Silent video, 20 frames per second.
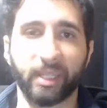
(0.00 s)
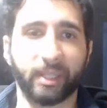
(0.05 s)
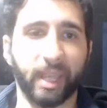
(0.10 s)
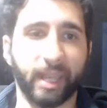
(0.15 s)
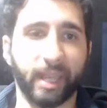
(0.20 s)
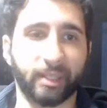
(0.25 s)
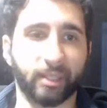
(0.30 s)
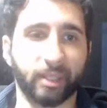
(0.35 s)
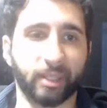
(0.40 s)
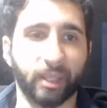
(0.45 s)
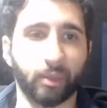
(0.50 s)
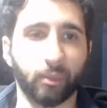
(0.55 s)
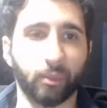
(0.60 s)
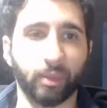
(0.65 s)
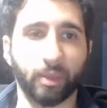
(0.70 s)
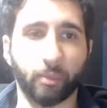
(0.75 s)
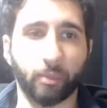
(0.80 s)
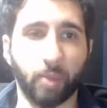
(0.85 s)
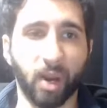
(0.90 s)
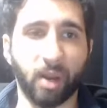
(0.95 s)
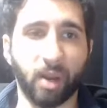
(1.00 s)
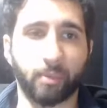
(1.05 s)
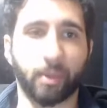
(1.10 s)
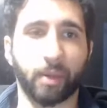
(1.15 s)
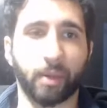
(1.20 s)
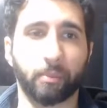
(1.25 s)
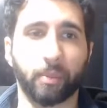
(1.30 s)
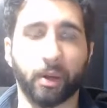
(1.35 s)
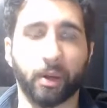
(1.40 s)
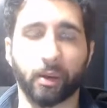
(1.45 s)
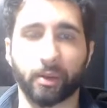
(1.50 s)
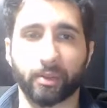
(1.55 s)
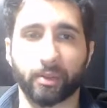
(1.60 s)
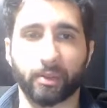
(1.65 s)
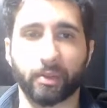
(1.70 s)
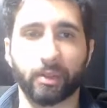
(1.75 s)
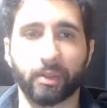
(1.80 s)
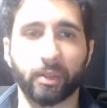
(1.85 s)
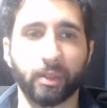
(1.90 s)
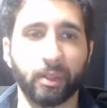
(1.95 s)
testing with the pop-up
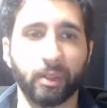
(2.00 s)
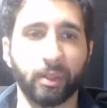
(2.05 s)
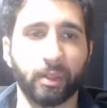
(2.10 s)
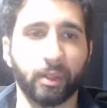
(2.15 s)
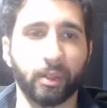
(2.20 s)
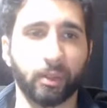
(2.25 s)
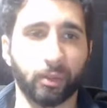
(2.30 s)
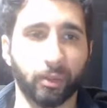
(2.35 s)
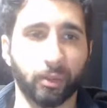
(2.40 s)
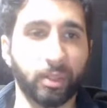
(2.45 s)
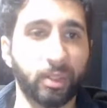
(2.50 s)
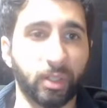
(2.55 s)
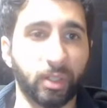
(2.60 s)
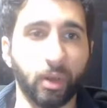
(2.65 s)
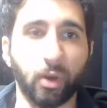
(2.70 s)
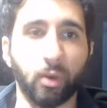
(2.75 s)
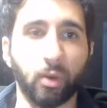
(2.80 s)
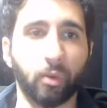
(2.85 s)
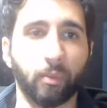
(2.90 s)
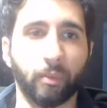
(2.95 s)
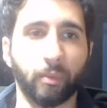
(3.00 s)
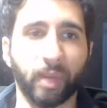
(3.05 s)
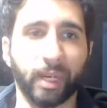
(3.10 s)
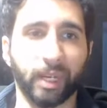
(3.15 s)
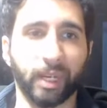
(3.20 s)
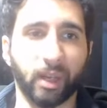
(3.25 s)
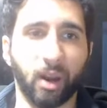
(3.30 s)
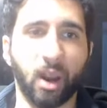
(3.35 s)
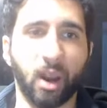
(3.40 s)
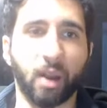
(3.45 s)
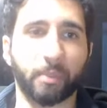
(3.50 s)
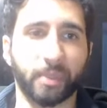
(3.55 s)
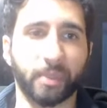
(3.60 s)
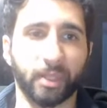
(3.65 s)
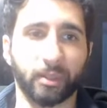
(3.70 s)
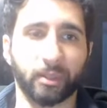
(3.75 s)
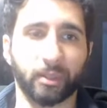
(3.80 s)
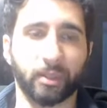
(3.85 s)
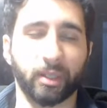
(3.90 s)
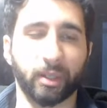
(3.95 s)
bars? There's so many
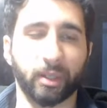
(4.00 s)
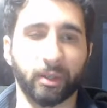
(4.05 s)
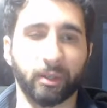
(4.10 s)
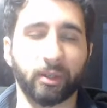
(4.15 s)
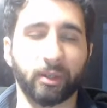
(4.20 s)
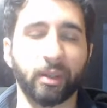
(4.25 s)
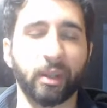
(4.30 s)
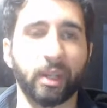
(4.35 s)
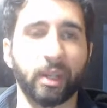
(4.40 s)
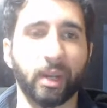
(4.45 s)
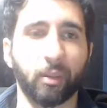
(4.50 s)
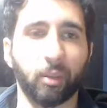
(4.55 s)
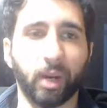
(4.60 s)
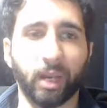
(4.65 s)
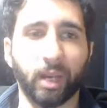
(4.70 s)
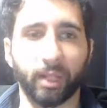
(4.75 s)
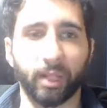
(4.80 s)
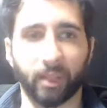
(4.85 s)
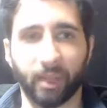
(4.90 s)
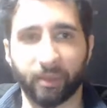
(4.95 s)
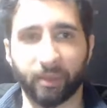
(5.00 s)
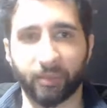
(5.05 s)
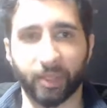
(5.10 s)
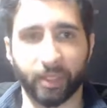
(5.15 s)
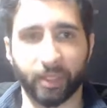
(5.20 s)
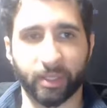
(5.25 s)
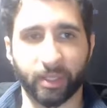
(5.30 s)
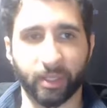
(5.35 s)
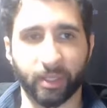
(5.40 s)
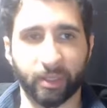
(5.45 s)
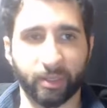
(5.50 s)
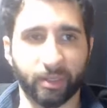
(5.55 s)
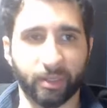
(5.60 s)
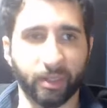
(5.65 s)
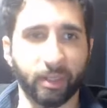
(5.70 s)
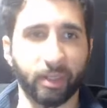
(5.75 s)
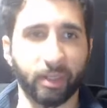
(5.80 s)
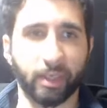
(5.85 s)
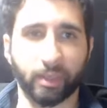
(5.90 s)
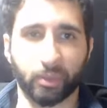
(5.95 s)
options here. And why I love this is
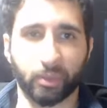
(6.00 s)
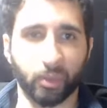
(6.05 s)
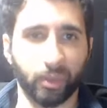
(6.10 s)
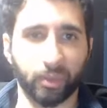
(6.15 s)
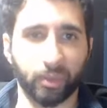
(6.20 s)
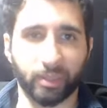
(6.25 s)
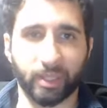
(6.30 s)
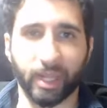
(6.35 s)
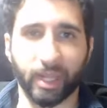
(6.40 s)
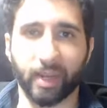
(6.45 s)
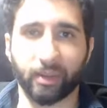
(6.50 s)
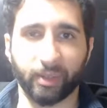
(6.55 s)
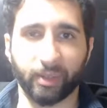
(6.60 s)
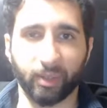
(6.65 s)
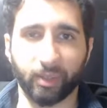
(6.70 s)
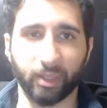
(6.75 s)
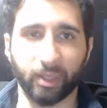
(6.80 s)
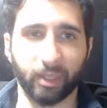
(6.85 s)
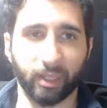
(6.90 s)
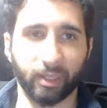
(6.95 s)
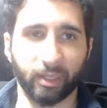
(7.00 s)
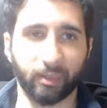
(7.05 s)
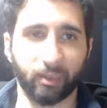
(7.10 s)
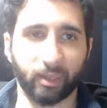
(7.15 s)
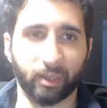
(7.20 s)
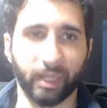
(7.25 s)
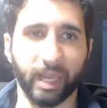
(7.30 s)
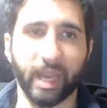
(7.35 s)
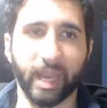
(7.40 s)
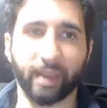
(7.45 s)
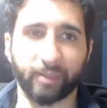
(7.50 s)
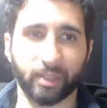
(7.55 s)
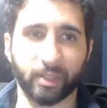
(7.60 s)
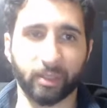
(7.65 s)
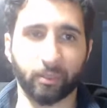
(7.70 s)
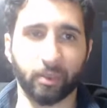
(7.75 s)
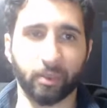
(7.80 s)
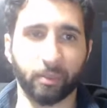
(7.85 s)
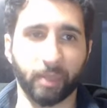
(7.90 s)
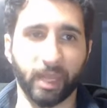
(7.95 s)
it drills down. You can literally have
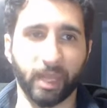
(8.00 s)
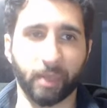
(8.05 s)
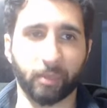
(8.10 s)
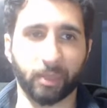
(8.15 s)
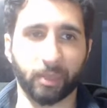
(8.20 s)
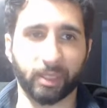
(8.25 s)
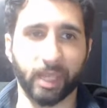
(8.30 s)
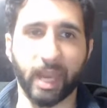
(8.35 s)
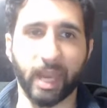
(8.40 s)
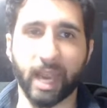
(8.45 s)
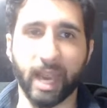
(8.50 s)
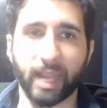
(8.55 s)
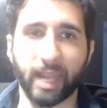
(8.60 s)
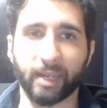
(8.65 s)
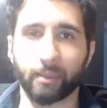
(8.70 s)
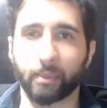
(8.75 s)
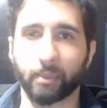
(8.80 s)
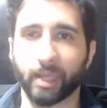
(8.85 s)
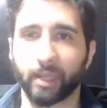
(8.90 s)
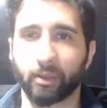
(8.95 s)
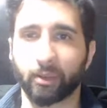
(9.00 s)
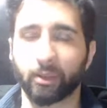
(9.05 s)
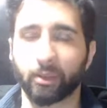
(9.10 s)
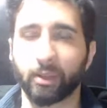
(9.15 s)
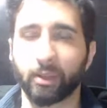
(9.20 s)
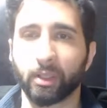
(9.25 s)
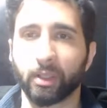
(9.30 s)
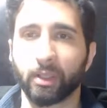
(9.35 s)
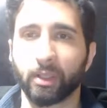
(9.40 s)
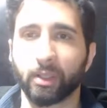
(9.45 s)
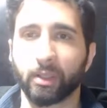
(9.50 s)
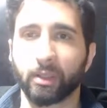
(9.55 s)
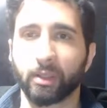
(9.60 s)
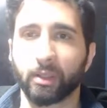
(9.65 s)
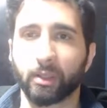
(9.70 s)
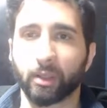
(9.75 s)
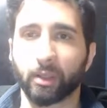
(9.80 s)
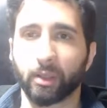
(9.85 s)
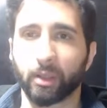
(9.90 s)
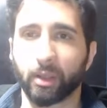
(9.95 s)
someone be able to add a mail
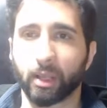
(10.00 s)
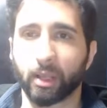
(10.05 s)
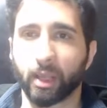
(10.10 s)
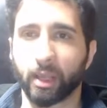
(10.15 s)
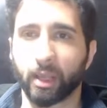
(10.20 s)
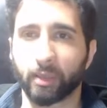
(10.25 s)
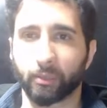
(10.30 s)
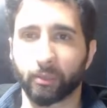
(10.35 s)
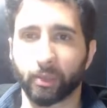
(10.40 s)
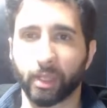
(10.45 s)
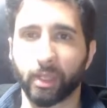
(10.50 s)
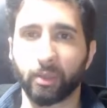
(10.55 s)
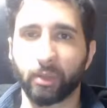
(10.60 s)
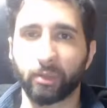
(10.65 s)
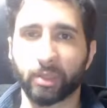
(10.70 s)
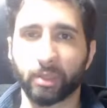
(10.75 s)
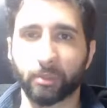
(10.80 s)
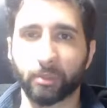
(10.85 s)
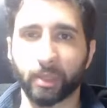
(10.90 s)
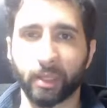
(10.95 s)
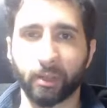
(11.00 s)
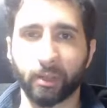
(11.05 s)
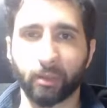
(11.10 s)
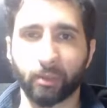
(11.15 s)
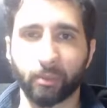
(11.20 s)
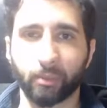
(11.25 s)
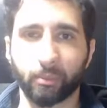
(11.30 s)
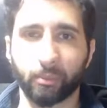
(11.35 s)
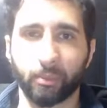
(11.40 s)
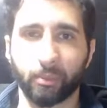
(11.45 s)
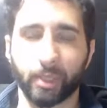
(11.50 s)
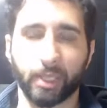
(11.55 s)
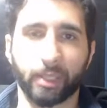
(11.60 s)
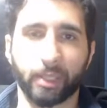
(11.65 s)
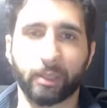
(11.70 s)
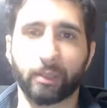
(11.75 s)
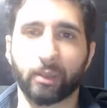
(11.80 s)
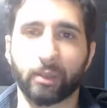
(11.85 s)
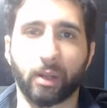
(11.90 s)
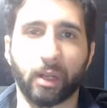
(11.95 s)
and reuse a mail,
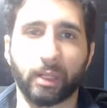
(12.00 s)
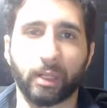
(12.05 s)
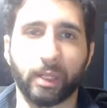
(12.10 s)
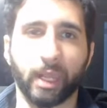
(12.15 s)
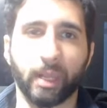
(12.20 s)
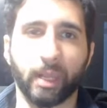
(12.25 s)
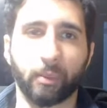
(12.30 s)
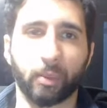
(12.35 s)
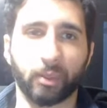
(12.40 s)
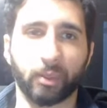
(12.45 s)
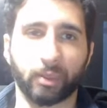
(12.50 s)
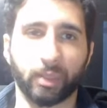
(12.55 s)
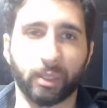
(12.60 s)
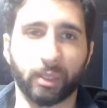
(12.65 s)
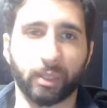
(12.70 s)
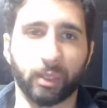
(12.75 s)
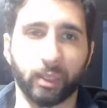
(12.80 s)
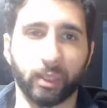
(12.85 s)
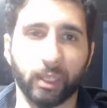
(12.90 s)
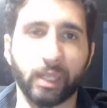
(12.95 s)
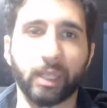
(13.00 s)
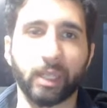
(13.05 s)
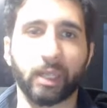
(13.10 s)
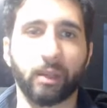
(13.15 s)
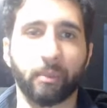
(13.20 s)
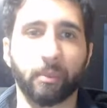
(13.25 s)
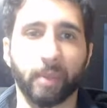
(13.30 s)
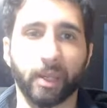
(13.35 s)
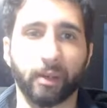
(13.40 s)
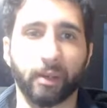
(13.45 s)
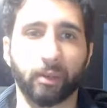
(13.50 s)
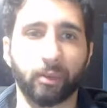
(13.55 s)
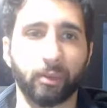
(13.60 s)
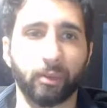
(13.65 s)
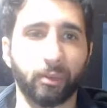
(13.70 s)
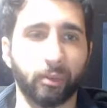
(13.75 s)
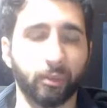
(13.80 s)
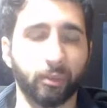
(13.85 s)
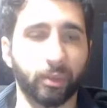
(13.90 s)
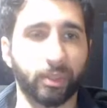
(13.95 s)
but not able to delete a mail,
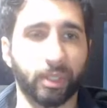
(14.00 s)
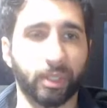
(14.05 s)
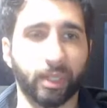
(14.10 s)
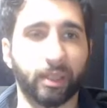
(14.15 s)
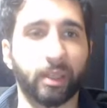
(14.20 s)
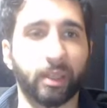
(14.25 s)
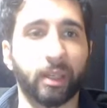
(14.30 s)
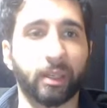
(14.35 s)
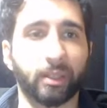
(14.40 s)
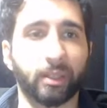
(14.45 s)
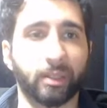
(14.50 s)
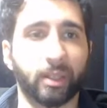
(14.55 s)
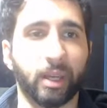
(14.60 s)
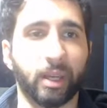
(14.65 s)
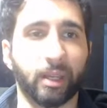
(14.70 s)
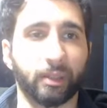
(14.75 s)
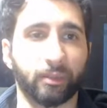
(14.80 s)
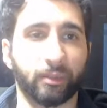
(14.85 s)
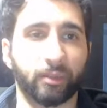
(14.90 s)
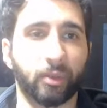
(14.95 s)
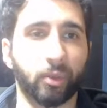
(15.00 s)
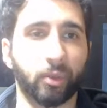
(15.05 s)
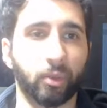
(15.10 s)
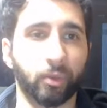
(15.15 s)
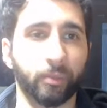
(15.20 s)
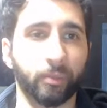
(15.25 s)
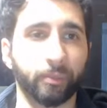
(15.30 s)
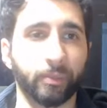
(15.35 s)
which I think is kind of cool.